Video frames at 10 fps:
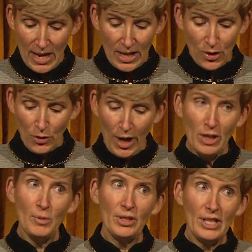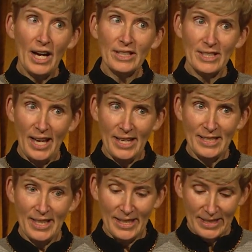incredible young
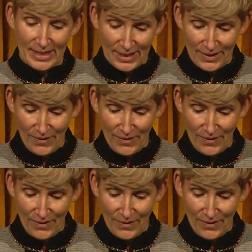scientists.